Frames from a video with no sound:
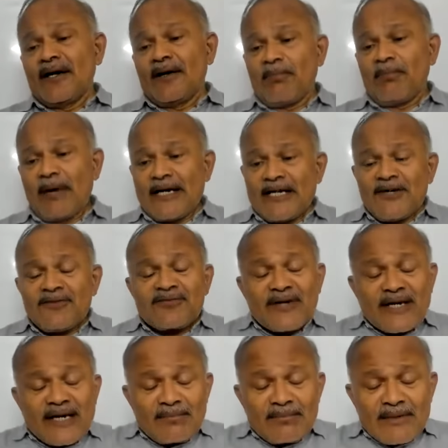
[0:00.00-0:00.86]
But
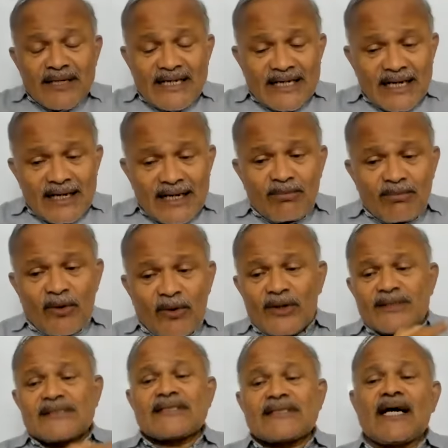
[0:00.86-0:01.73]
if chemical
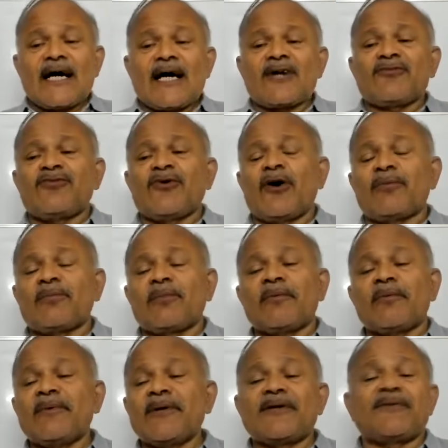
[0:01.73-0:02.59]
bonds are
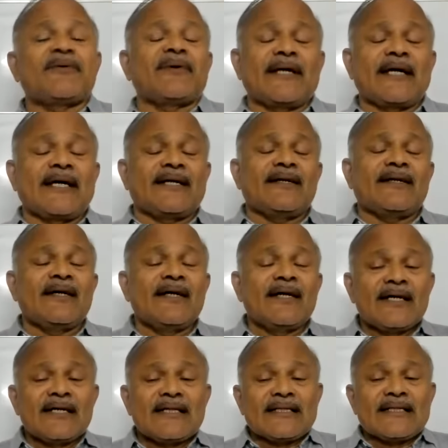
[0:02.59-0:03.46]
formed between
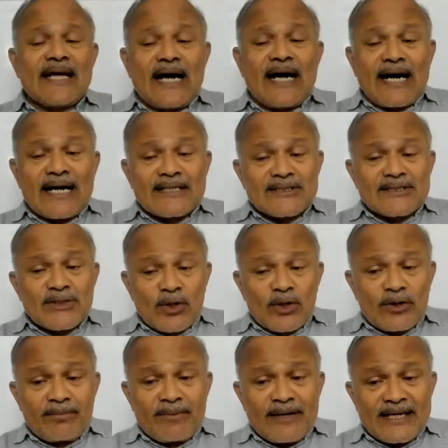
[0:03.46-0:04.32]
the
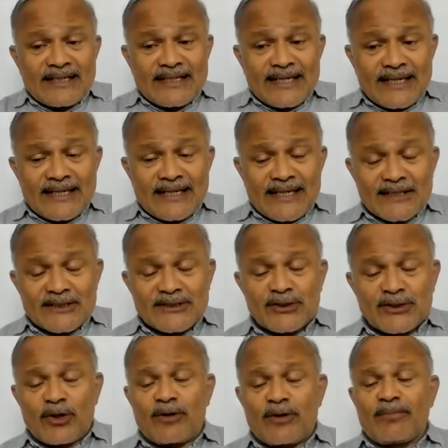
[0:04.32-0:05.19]
adsorbate and
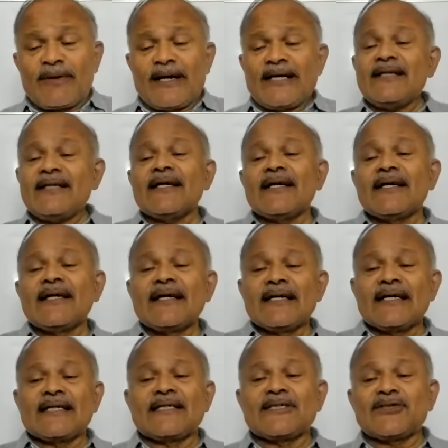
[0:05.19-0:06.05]
adsorbent,
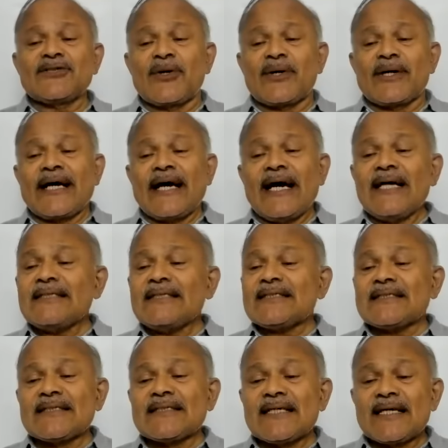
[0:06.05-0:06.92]
it is known
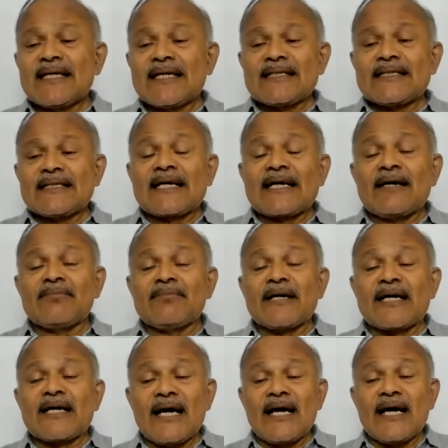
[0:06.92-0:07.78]
as the
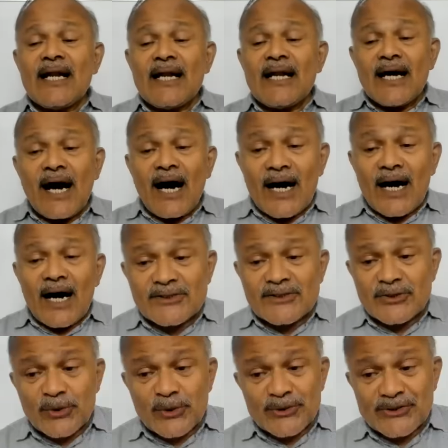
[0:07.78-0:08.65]
chemical
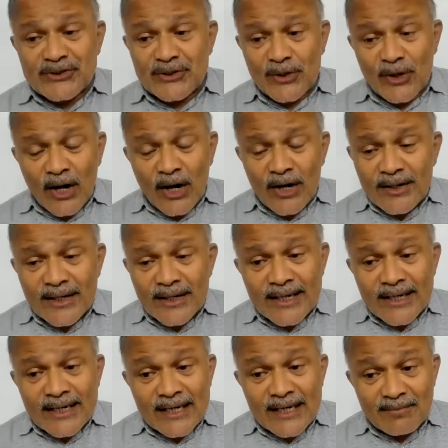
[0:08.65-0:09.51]
adsorption or
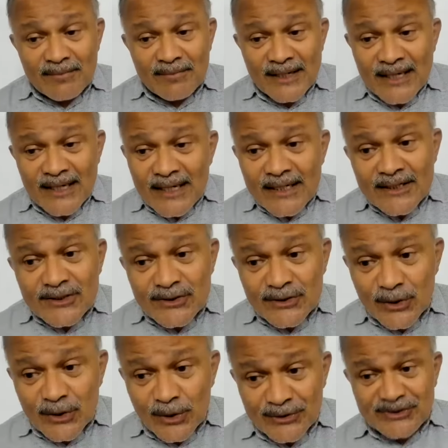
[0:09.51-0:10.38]

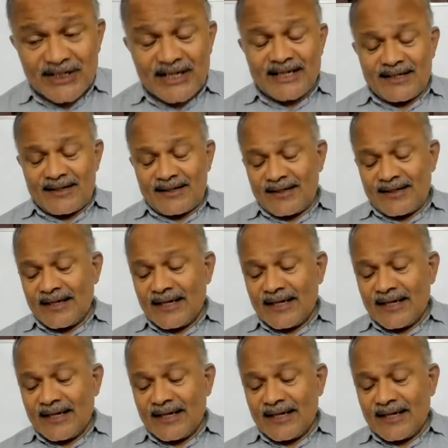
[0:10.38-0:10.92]
chemisorption.